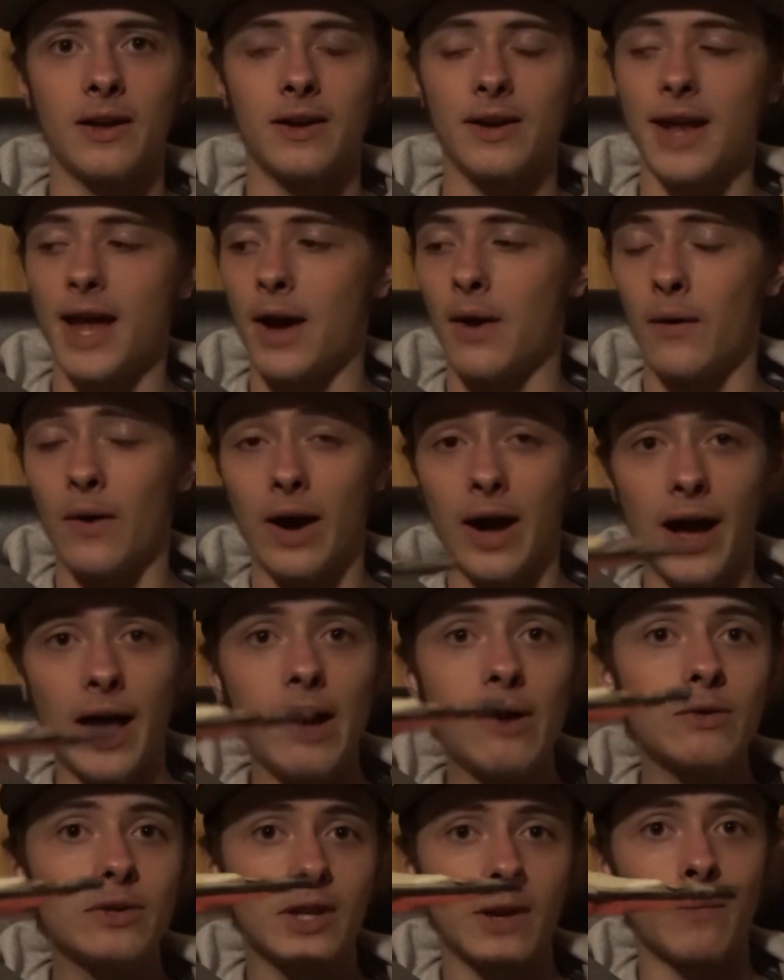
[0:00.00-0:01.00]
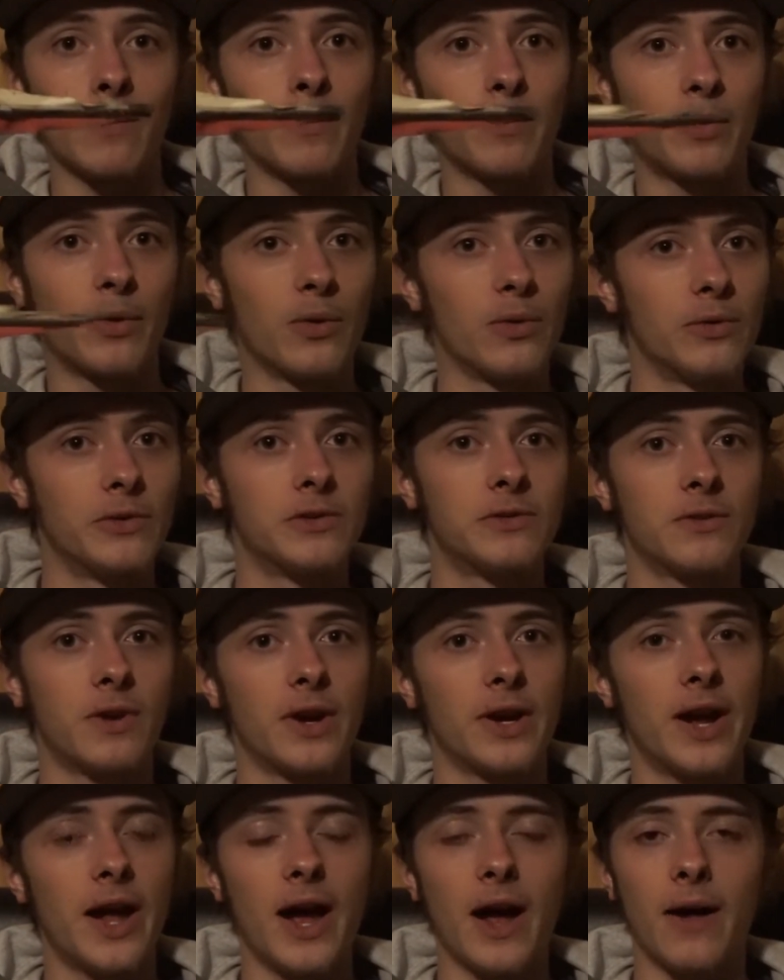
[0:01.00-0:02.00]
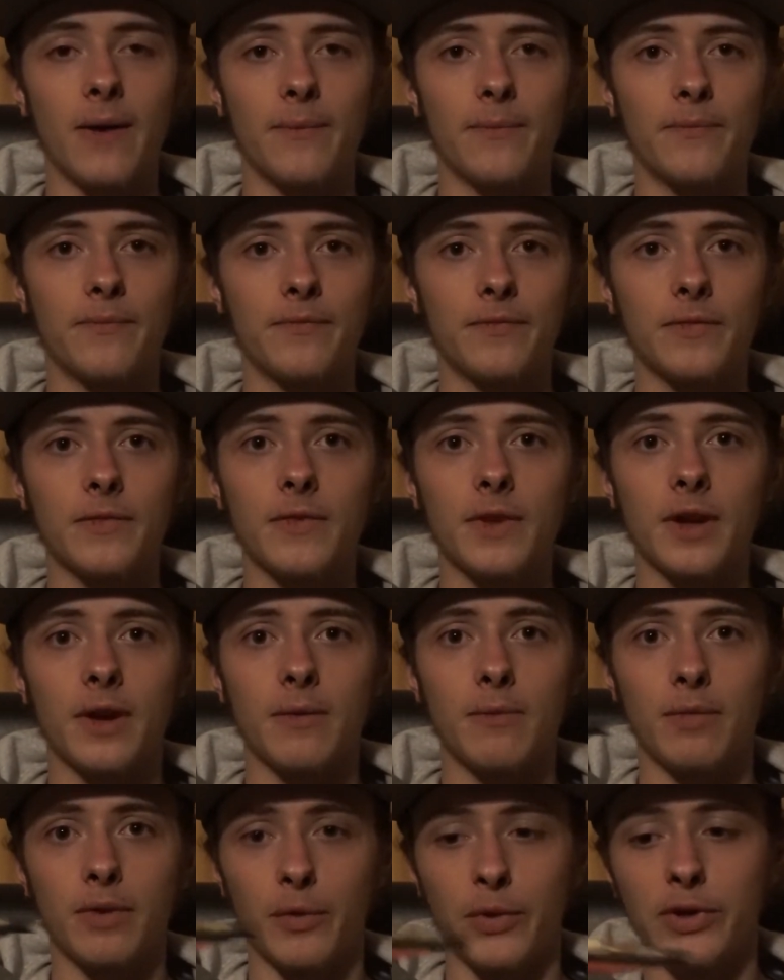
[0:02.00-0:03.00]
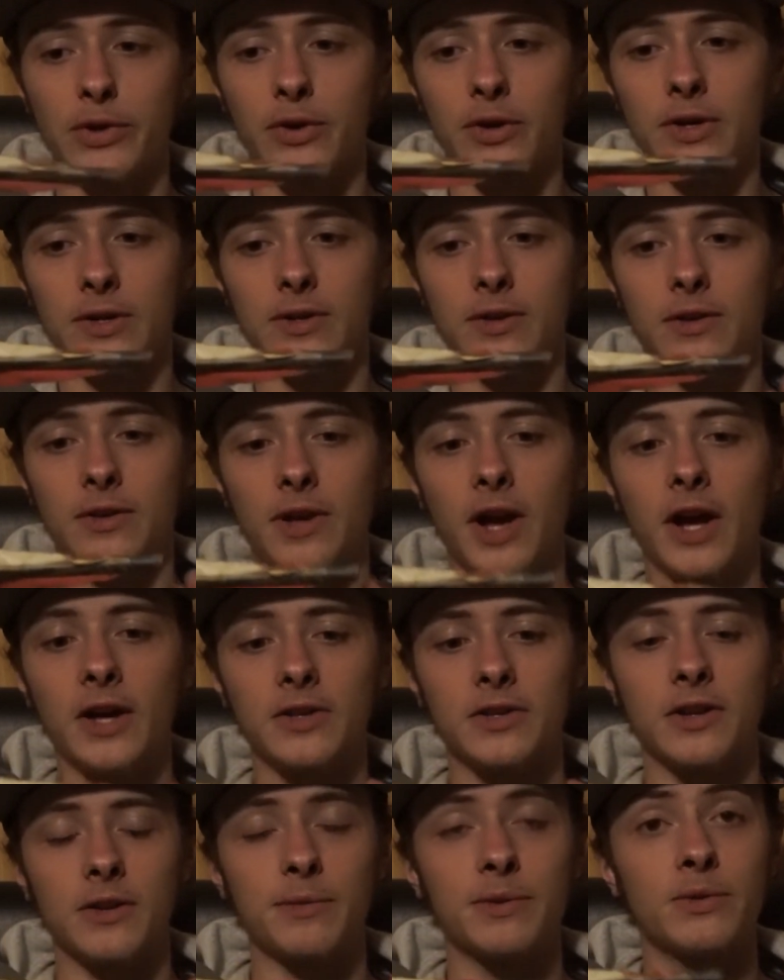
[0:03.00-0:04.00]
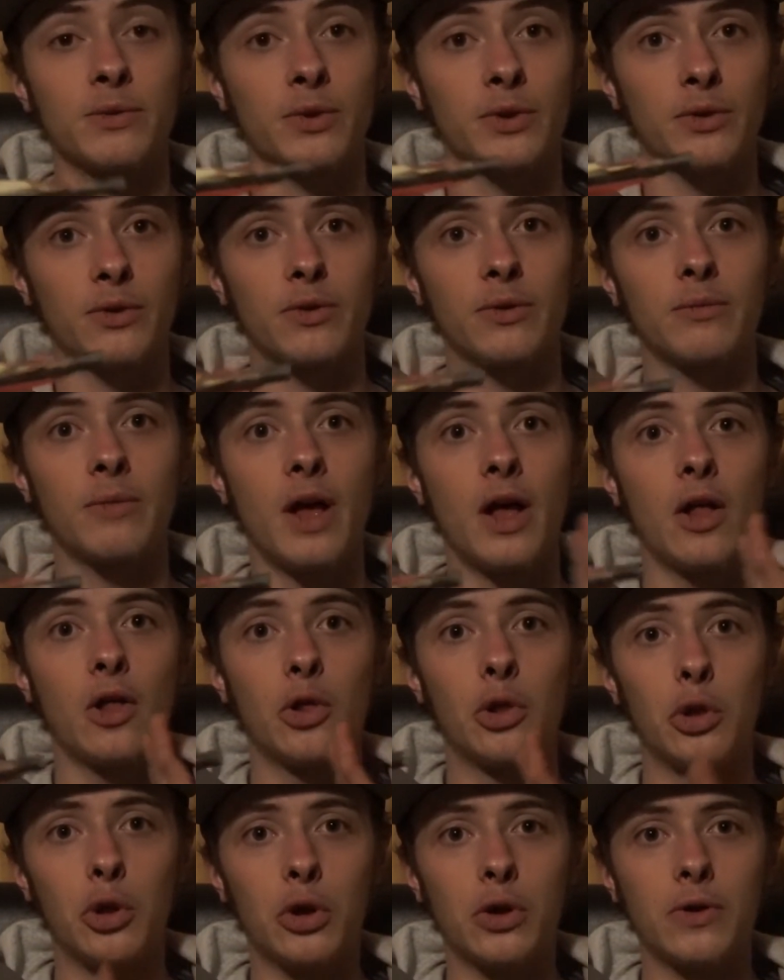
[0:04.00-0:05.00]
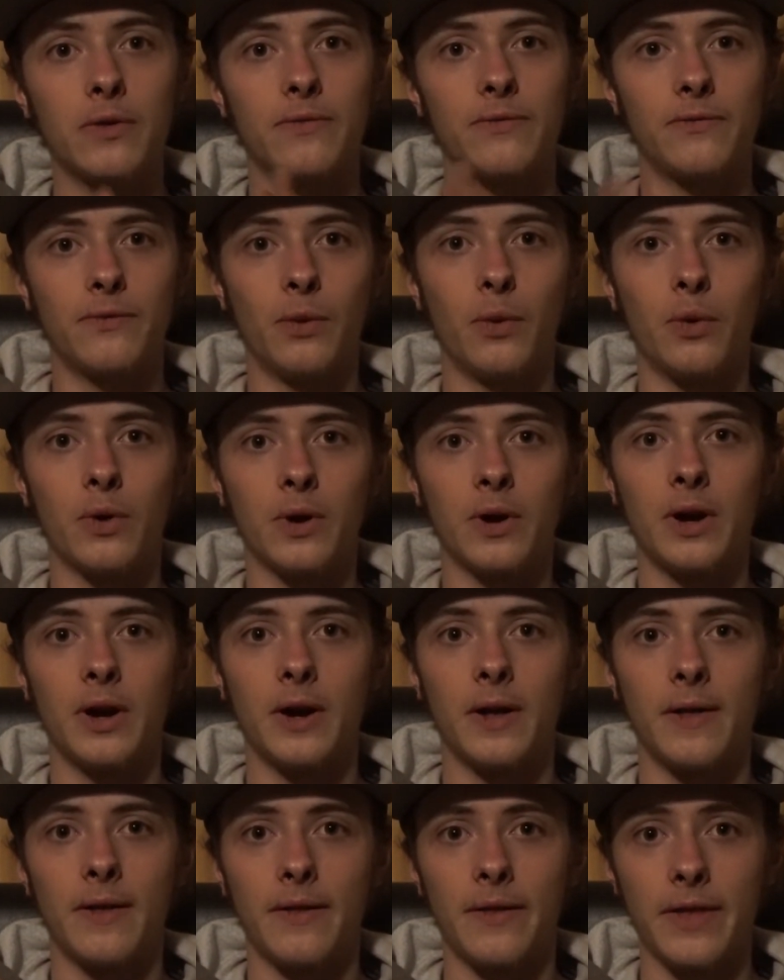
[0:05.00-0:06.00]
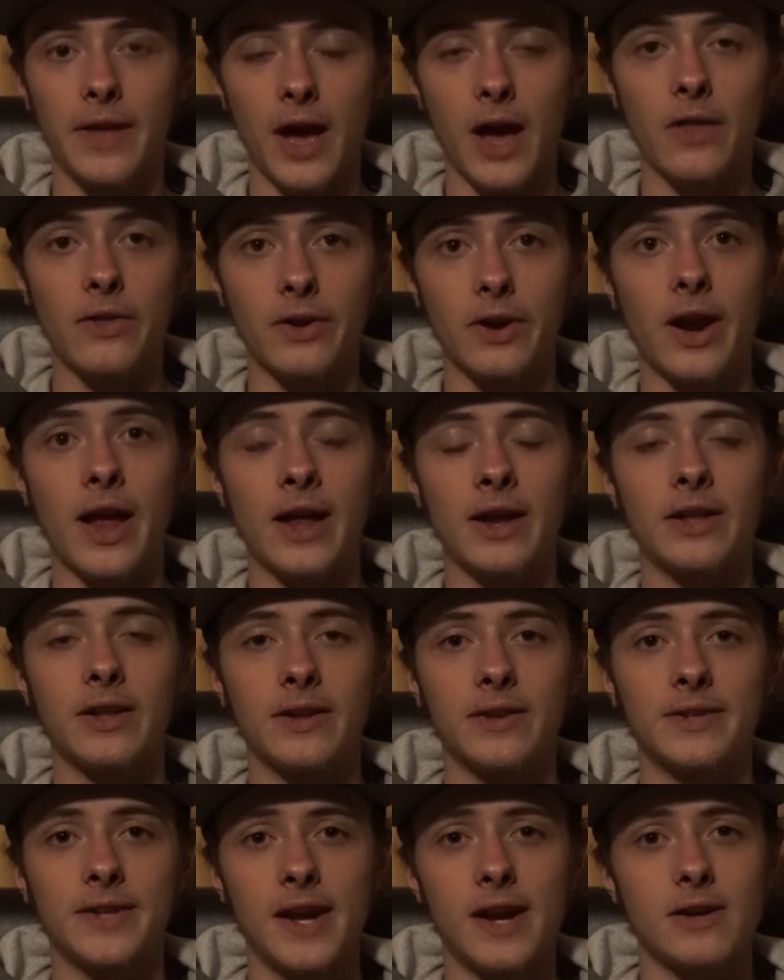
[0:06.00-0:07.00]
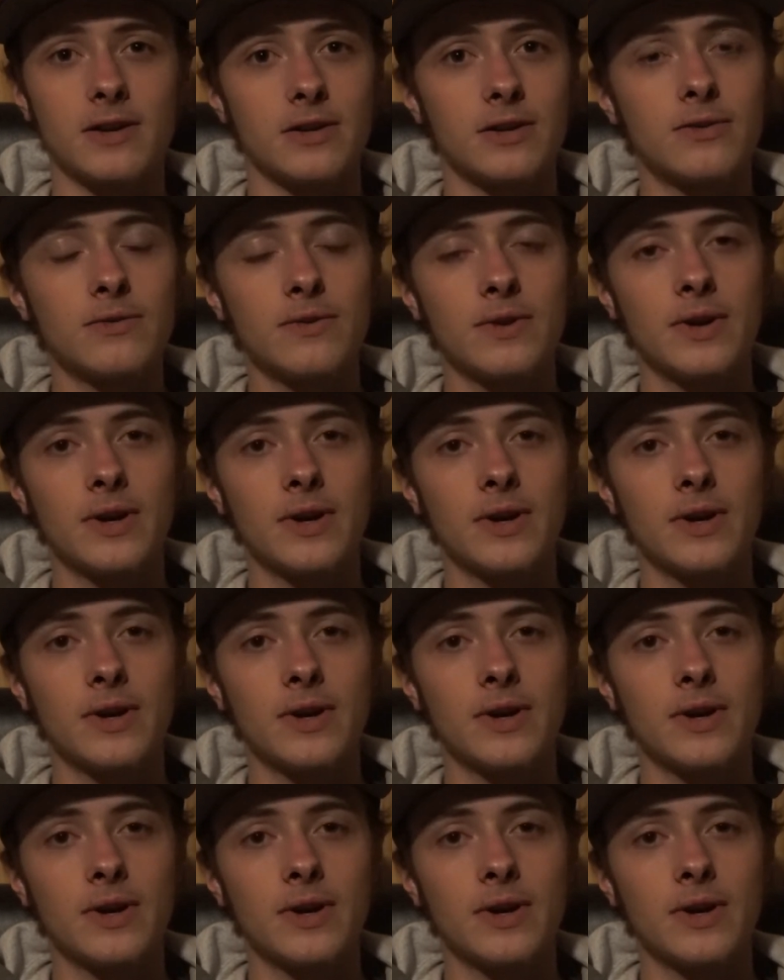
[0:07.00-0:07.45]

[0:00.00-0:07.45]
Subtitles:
Now, I was able to pull this right out, but we took it to the taxidermist and we told him, look for the other end of this arrow